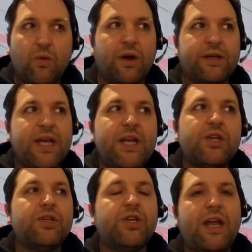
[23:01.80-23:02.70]
to
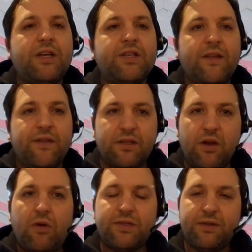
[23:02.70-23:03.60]
organization change. There's
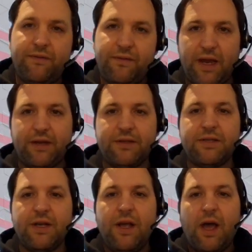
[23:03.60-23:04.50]
lots of
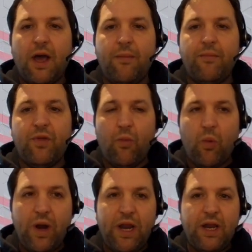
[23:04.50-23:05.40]
things that
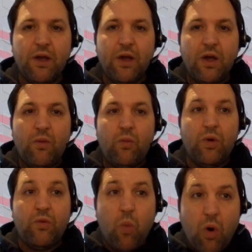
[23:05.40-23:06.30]
we
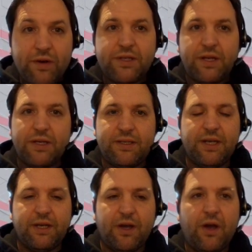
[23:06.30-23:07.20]
would want to
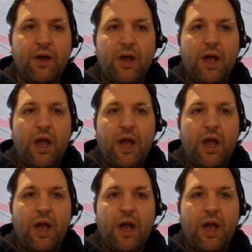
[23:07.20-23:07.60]
consider